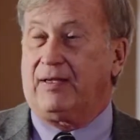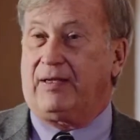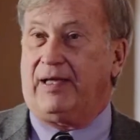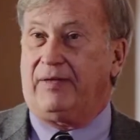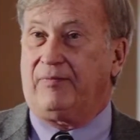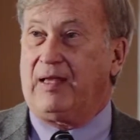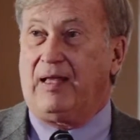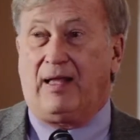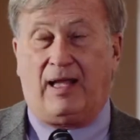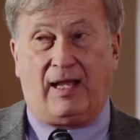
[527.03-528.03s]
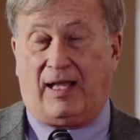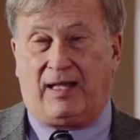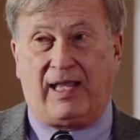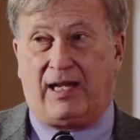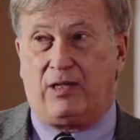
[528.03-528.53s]
Okay?
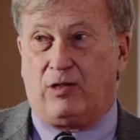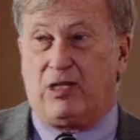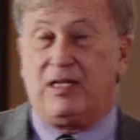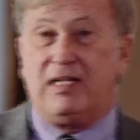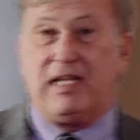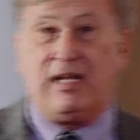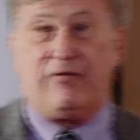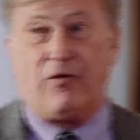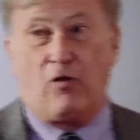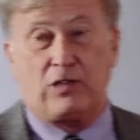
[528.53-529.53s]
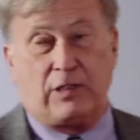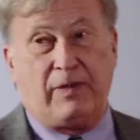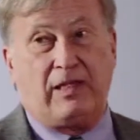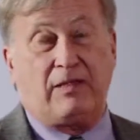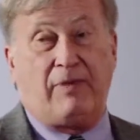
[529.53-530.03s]
Again, you need folks to
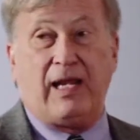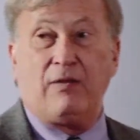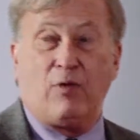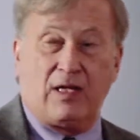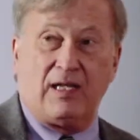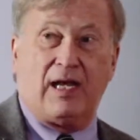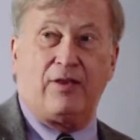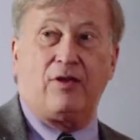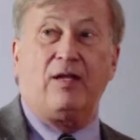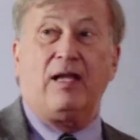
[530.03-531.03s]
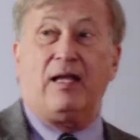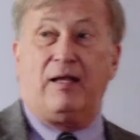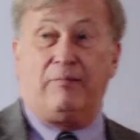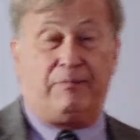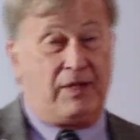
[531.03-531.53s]
be debating one another,
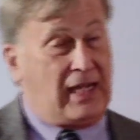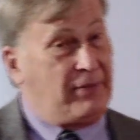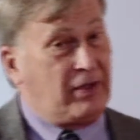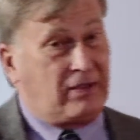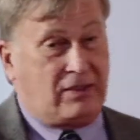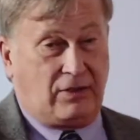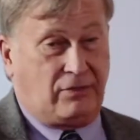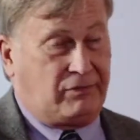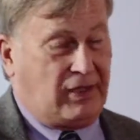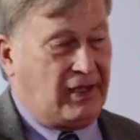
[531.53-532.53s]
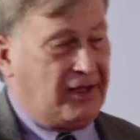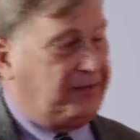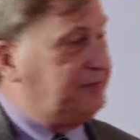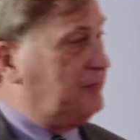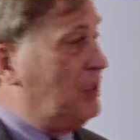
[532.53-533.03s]
being able to
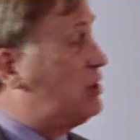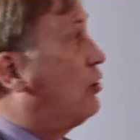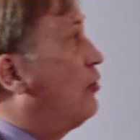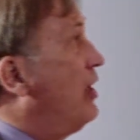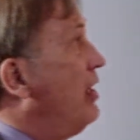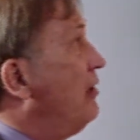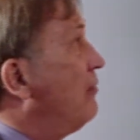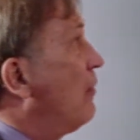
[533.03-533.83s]
disagree